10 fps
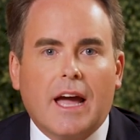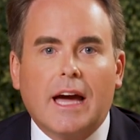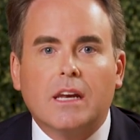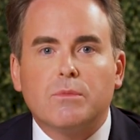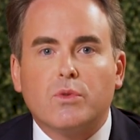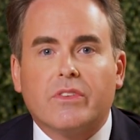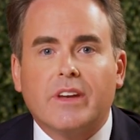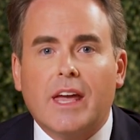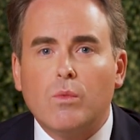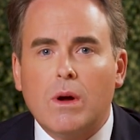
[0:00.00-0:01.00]
Adams was an
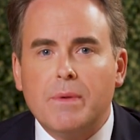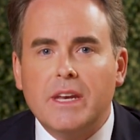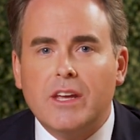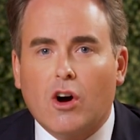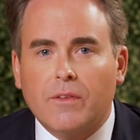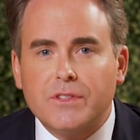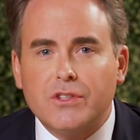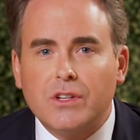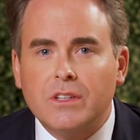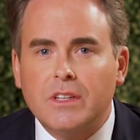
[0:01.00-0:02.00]
NYPD
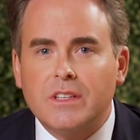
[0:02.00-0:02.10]
officer,